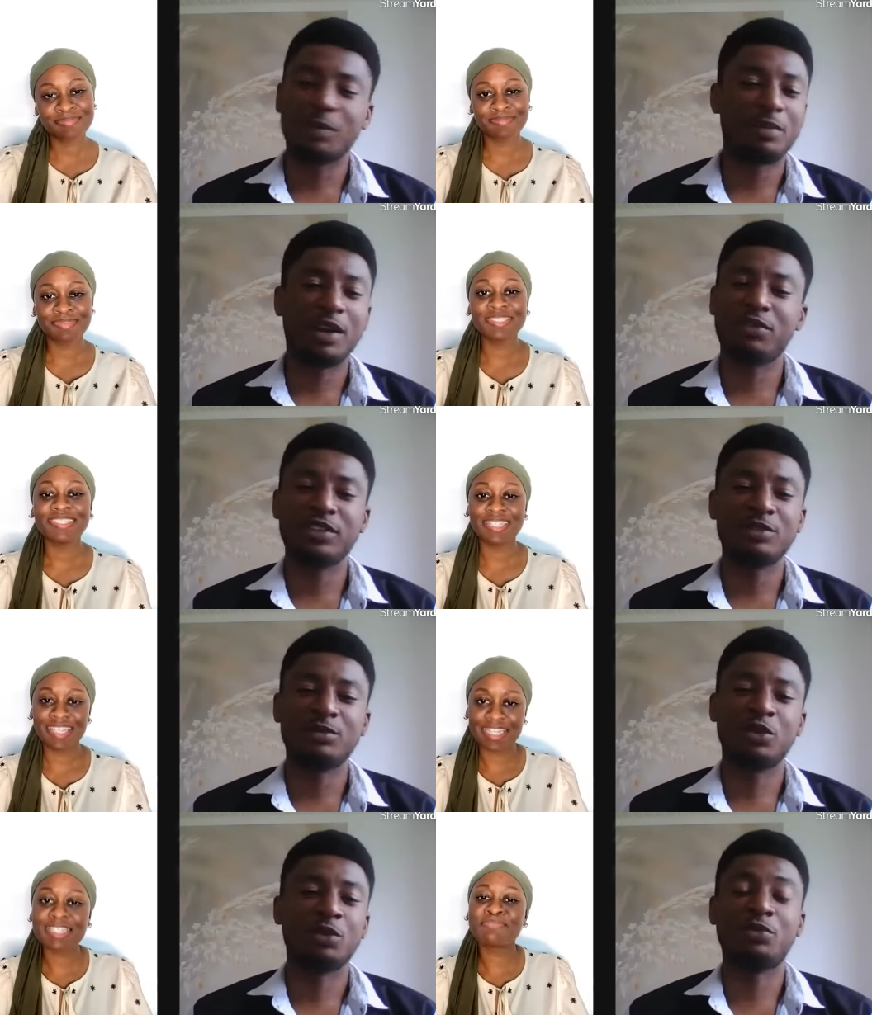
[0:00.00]
Speaker 1: to apply for the
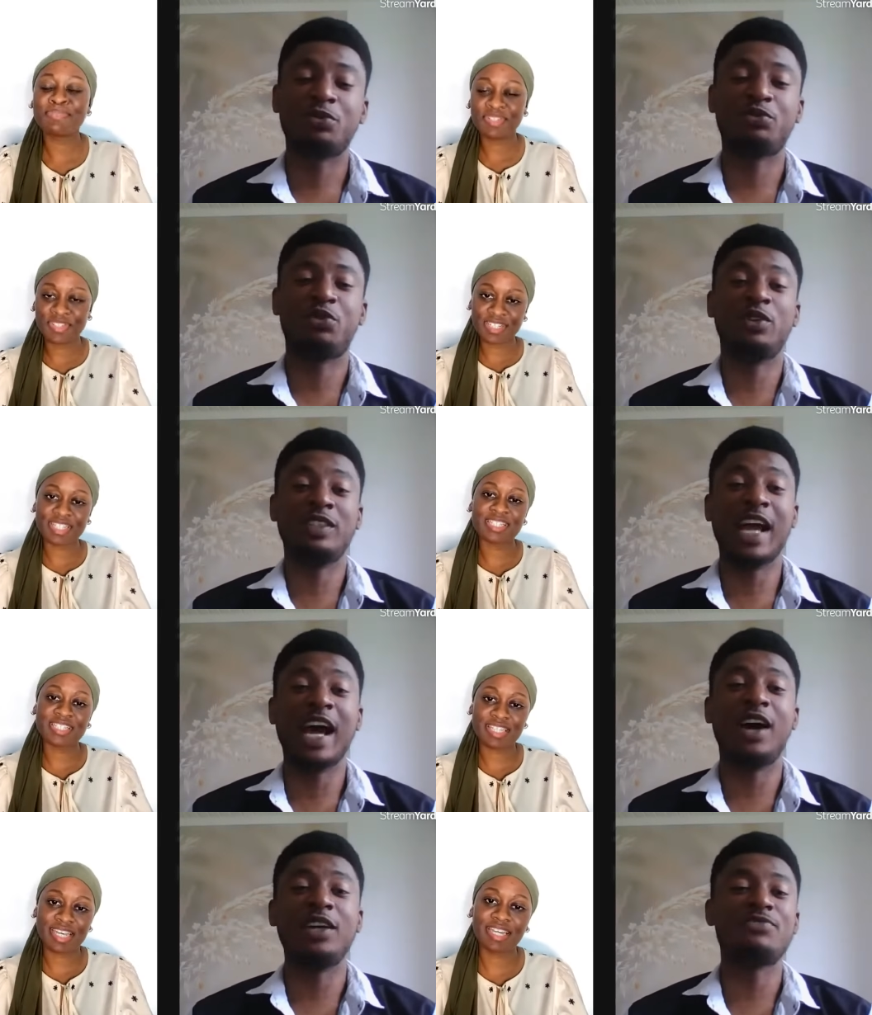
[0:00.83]
job. For
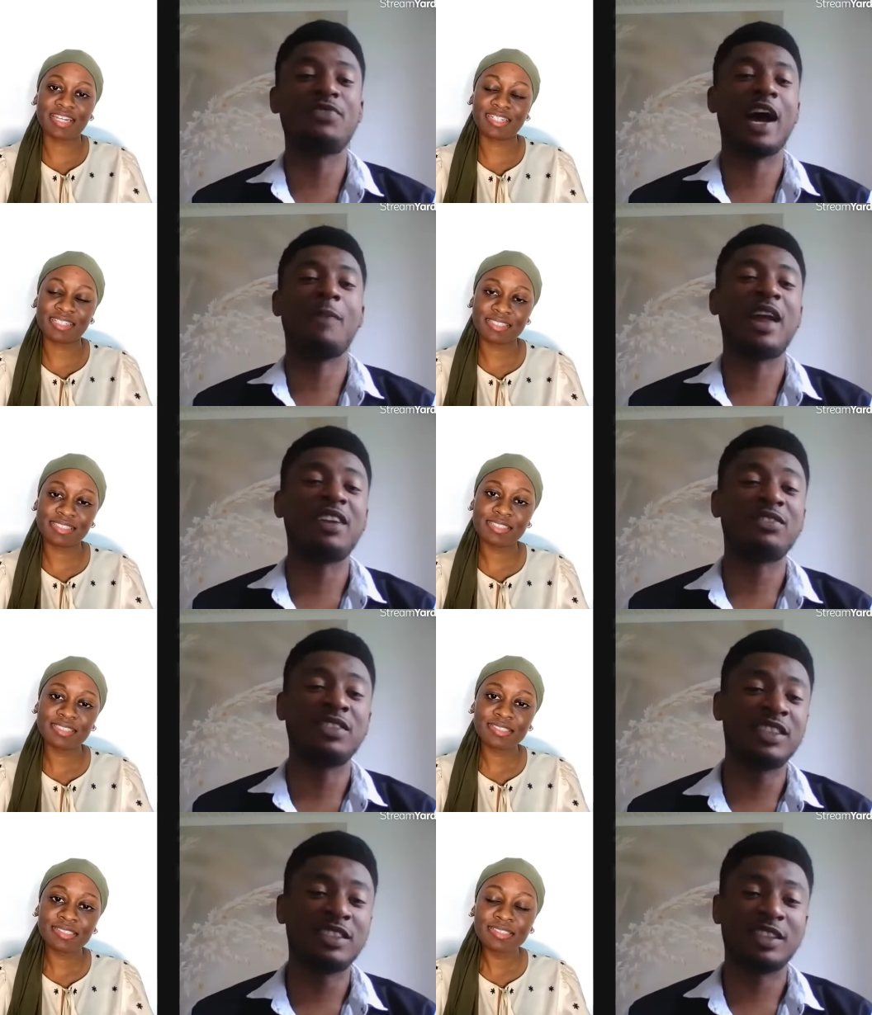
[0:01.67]
now, if I apply in
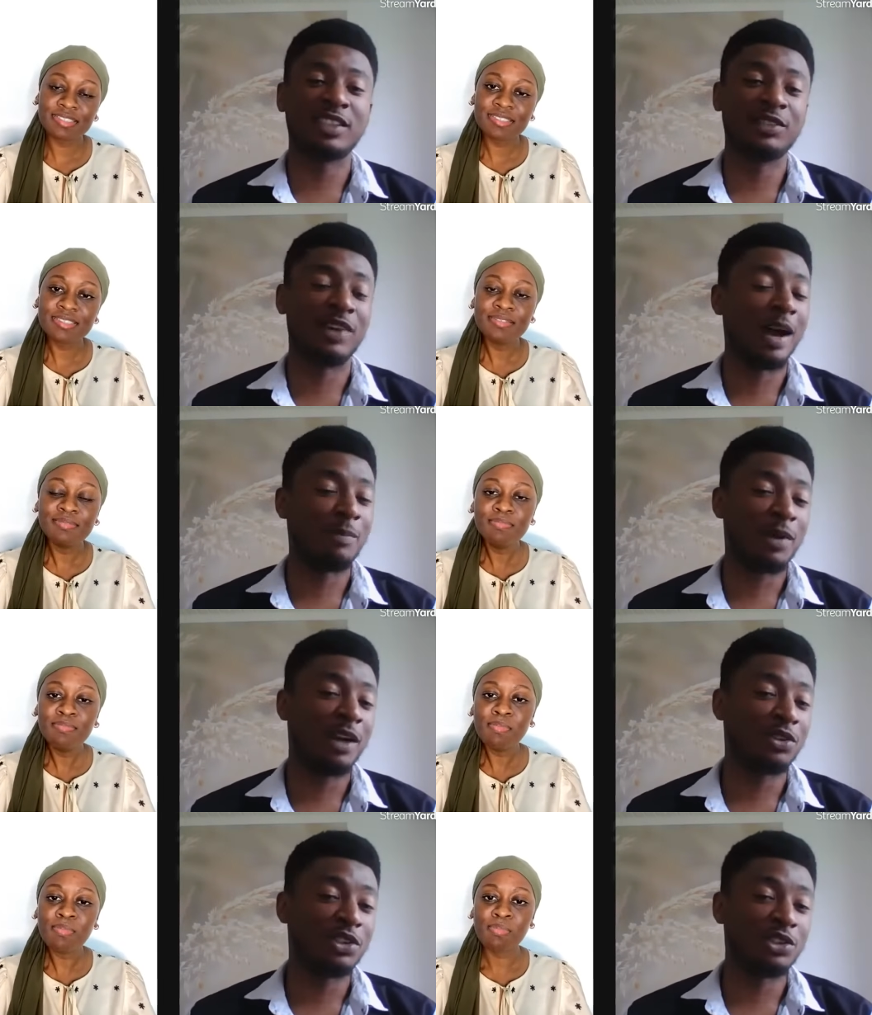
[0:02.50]
this, if I apply
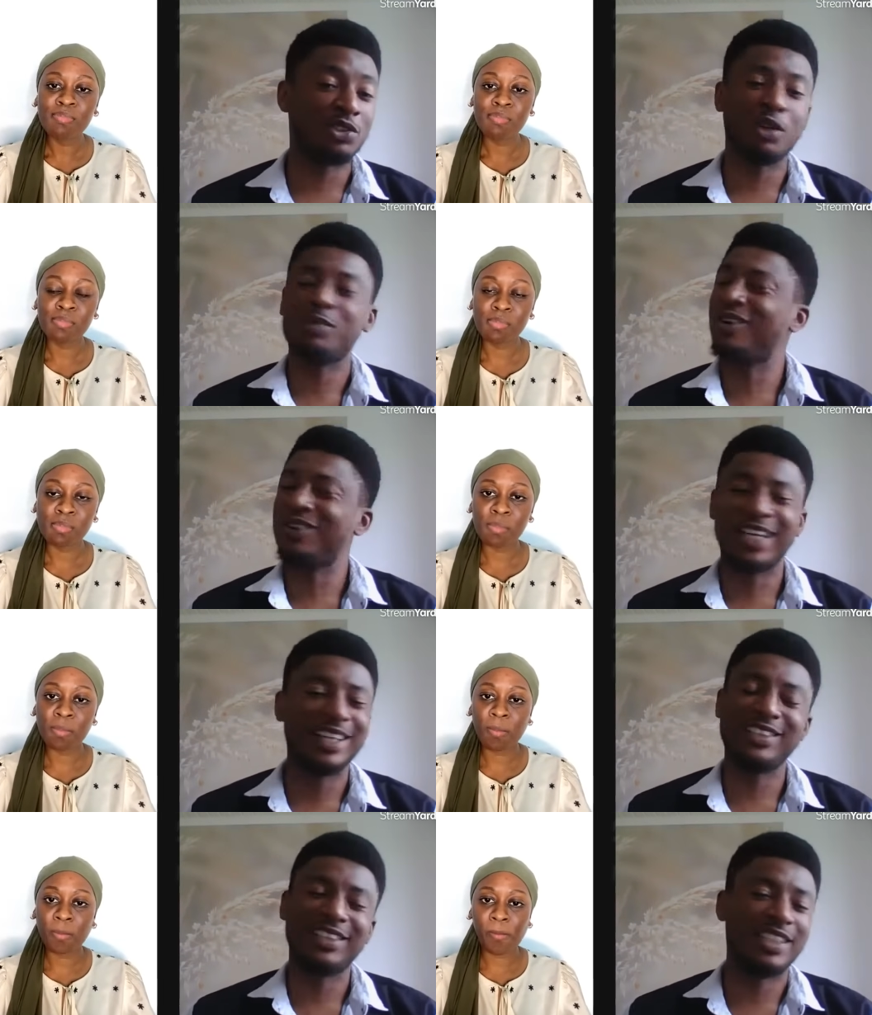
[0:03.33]
for the job, I'll
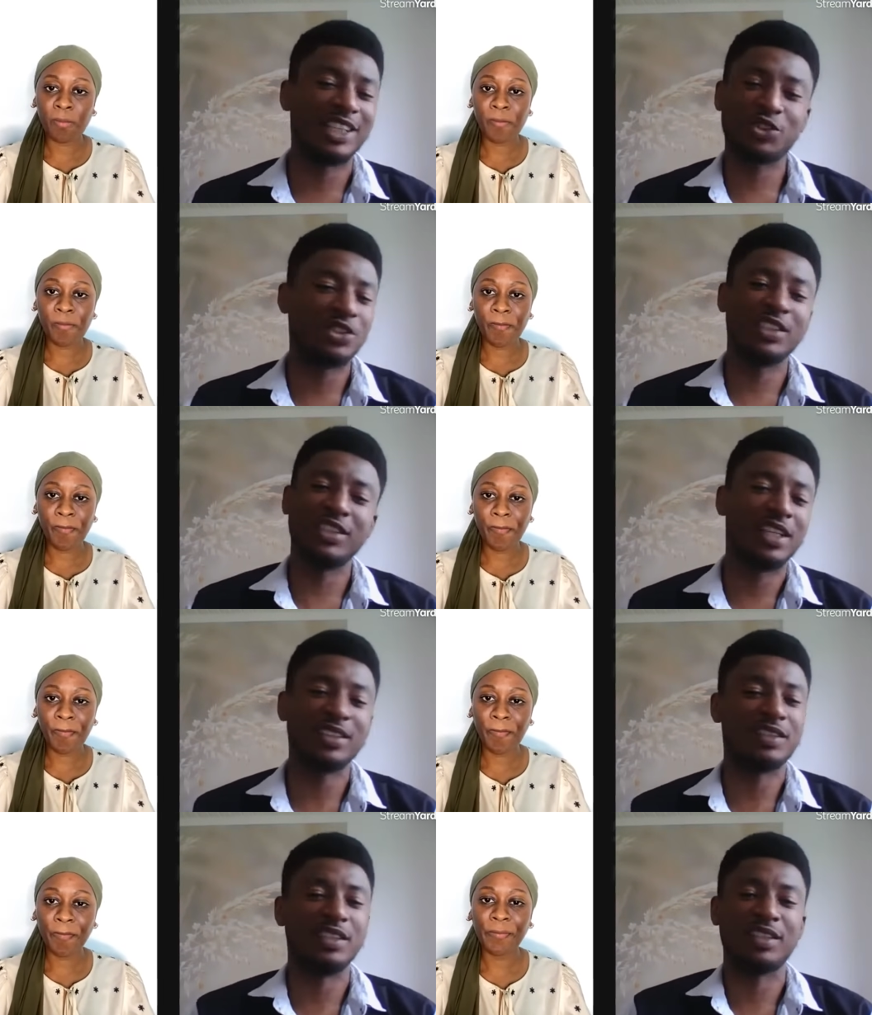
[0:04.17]
get rejection the
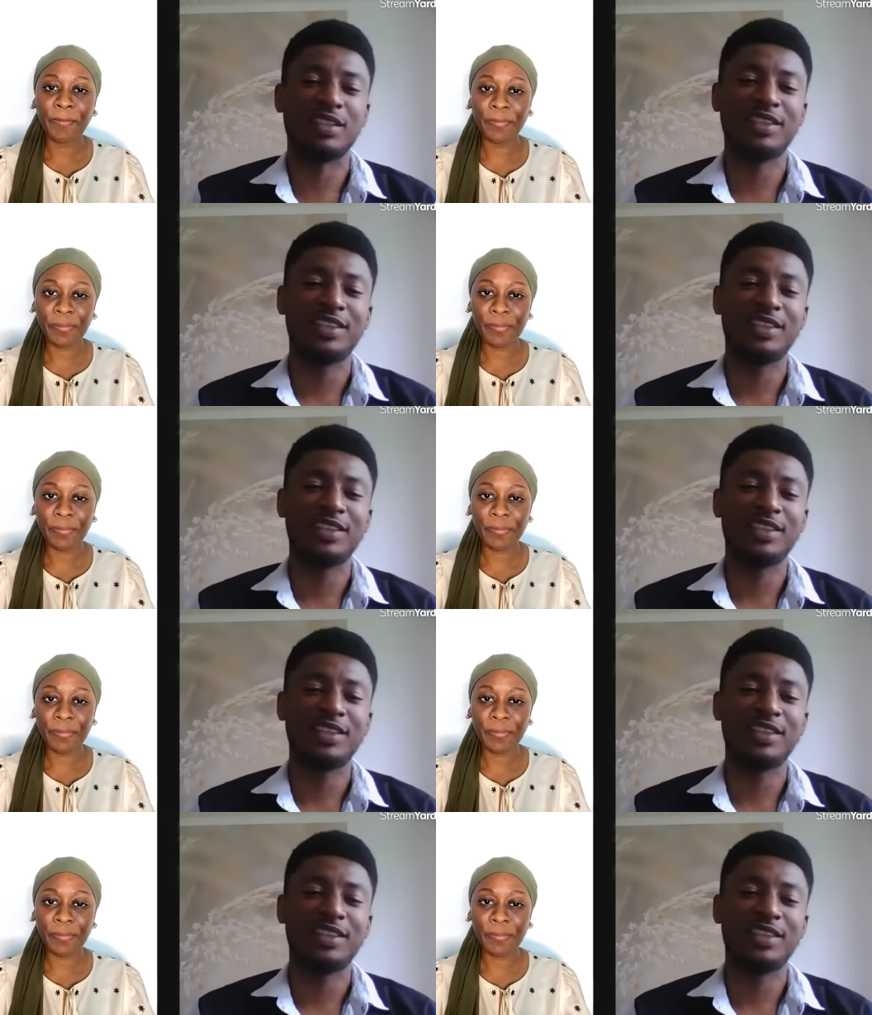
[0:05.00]
next day.